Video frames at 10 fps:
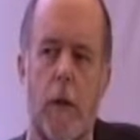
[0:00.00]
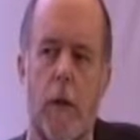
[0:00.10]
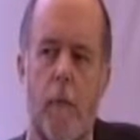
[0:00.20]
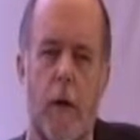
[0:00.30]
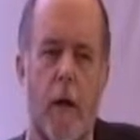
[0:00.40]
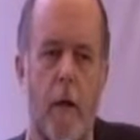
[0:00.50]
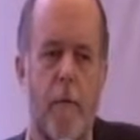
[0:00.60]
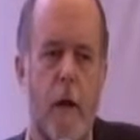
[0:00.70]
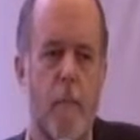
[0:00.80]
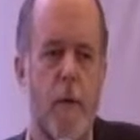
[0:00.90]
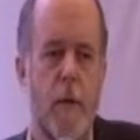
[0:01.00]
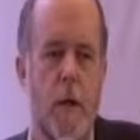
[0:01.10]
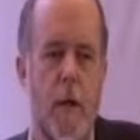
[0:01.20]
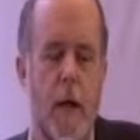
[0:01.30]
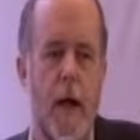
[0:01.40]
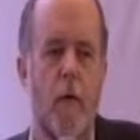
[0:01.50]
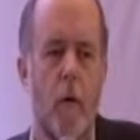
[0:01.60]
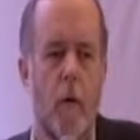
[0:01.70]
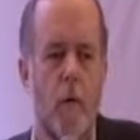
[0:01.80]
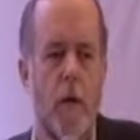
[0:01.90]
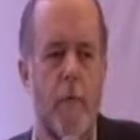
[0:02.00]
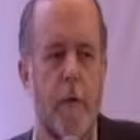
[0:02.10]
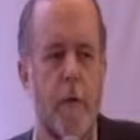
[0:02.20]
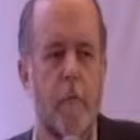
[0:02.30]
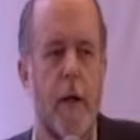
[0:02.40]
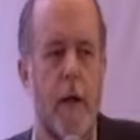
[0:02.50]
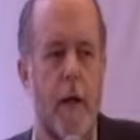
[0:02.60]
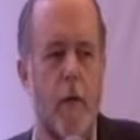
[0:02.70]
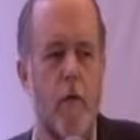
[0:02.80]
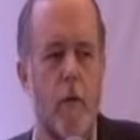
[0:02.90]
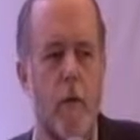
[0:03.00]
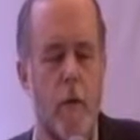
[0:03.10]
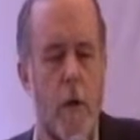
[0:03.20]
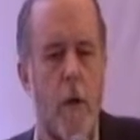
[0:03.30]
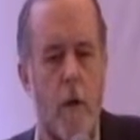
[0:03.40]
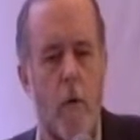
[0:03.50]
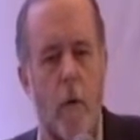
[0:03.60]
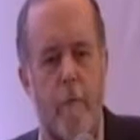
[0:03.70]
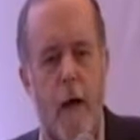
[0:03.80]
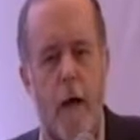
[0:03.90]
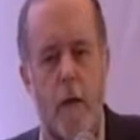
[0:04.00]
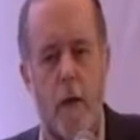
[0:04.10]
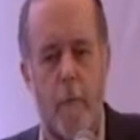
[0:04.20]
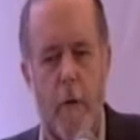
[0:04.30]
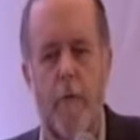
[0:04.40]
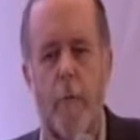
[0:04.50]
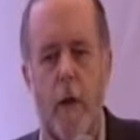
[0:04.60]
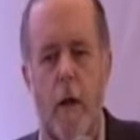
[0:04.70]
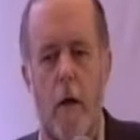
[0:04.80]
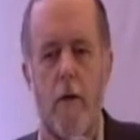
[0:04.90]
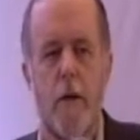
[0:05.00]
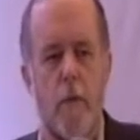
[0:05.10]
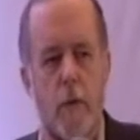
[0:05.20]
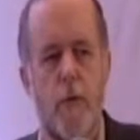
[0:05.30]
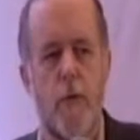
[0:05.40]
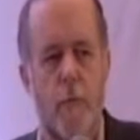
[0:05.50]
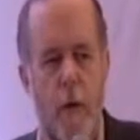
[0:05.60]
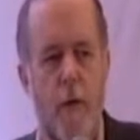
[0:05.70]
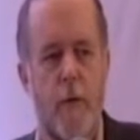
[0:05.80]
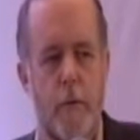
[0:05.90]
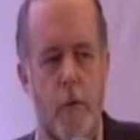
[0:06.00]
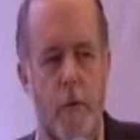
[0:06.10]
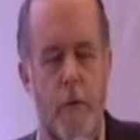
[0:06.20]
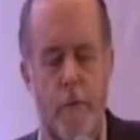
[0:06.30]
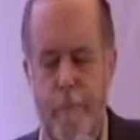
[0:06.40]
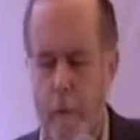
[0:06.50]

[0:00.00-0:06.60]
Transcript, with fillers: about eighty-five percent of the downloads coming from Canadian journals were in fact coming from the N R C Research Press journals.